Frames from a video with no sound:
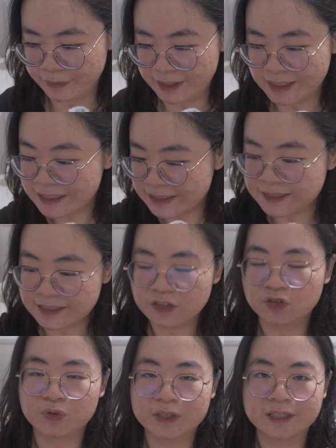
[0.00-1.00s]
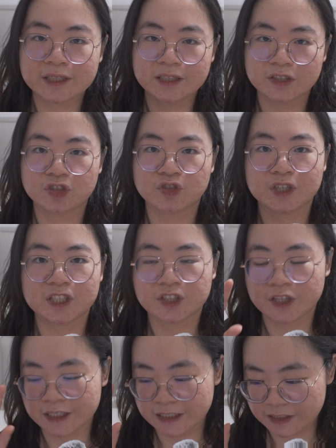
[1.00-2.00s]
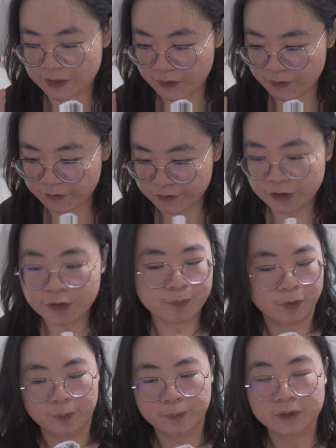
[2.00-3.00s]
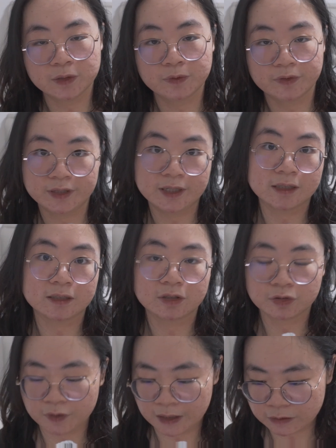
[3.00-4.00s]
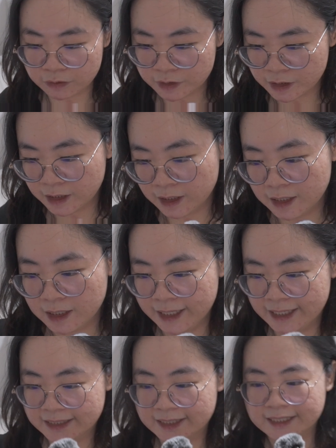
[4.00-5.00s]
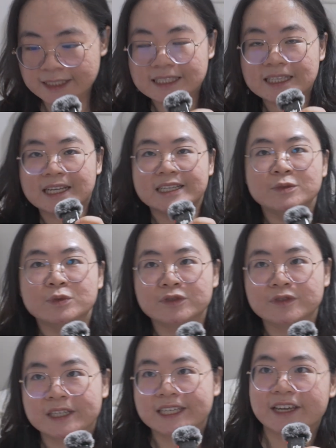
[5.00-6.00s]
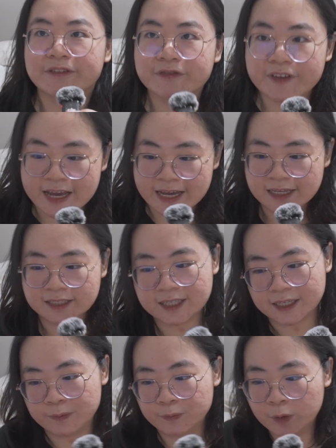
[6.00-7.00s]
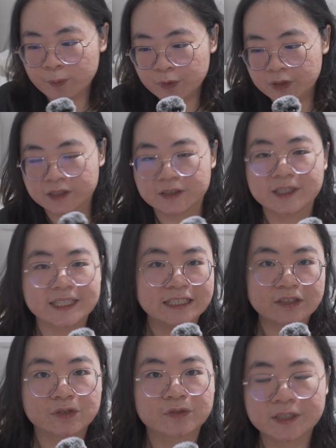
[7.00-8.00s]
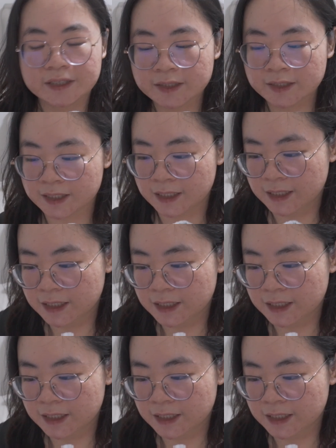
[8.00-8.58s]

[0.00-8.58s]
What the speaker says: it is situated in a stretch that is very popular with the younger crowd, as it is lined with like cafes and popular eateries,